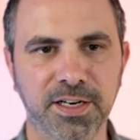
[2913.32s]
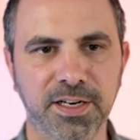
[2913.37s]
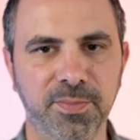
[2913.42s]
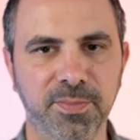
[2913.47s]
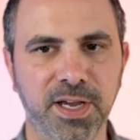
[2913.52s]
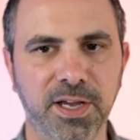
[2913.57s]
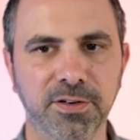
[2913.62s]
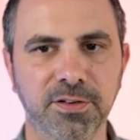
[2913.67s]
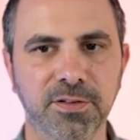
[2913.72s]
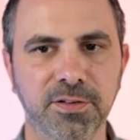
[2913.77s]

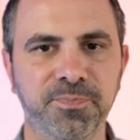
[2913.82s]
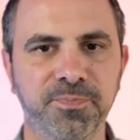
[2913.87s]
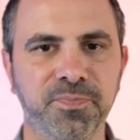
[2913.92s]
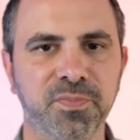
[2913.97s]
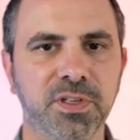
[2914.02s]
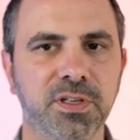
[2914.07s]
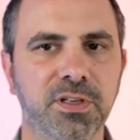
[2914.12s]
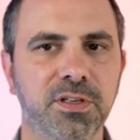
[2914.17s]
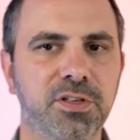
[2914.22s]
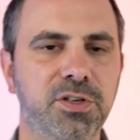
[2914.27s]
about
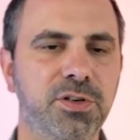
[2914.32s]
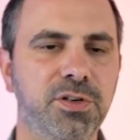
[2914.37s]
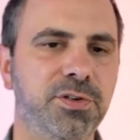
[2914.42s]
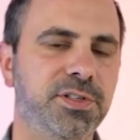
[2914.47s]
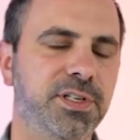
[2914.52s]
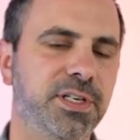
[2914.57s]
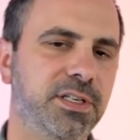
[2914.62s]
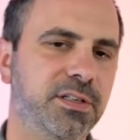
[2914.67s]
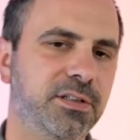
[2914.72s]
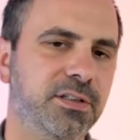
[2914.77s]

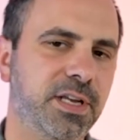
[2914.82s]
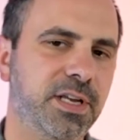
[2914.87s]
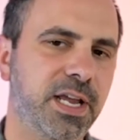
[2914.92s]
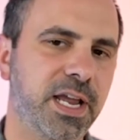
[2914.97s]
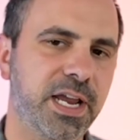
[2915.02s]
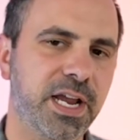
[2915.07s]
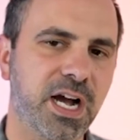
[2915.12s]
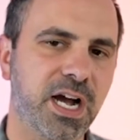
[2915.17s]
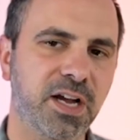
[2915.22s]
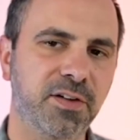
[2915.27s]
using
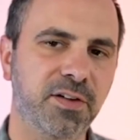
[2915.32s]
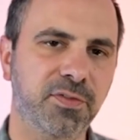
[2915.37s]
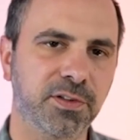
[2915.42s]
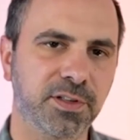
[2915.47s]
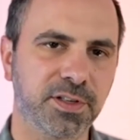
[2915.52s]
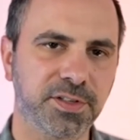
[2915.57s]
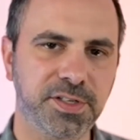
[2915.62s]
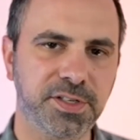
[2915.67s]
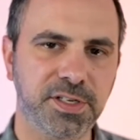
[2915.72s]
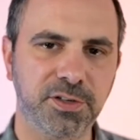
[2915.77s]
AI for
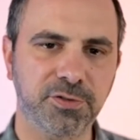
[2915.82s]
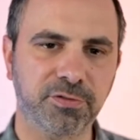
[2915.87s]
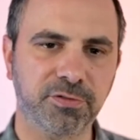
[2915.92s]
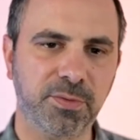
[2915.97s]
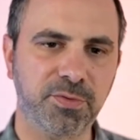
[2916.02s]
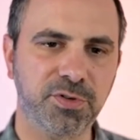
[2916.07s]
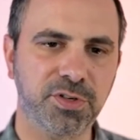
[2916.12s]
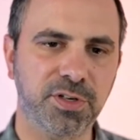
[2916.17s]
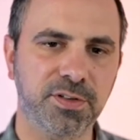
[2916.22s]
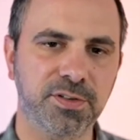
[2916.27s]
listing
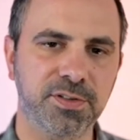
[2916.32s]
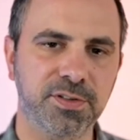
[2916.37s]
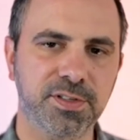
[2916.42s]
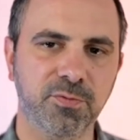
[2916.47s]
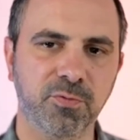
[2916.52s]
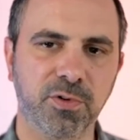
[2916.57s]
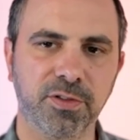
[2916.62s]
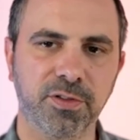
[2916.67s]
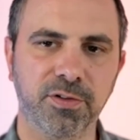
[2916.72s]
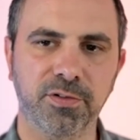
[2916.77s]
descriptions
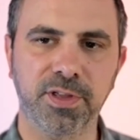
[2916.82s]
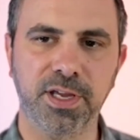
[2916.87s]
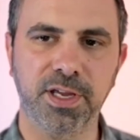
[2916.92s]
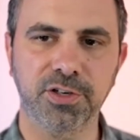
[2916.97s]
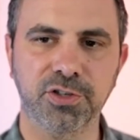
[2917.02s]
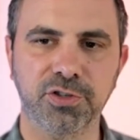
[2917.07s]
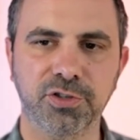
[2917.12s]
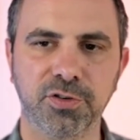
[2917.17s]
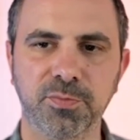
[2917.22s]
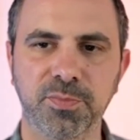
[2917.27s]
and whether that
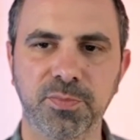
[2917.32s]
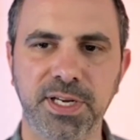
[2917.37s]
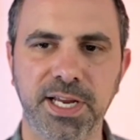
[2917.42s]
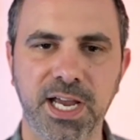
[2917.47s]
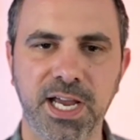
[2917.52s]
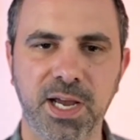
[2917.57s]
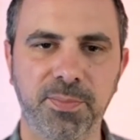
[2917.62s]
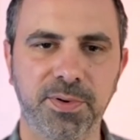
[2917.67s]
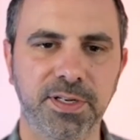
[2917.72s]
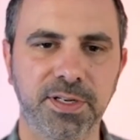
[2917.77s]
should be
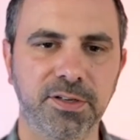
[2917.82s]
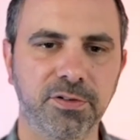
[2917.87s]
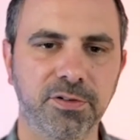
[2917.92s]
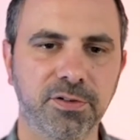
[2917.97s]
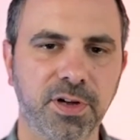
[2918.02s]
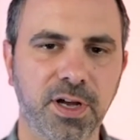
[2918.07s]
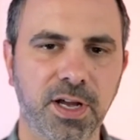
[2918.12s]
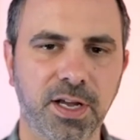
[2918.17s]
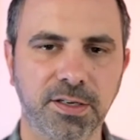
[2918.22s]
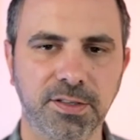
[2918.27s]
happening or
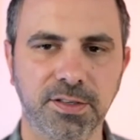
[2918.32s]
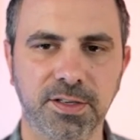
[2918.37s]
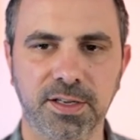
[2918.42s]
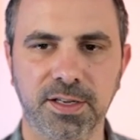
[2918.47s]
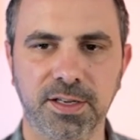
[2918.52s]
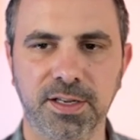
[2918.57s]
not.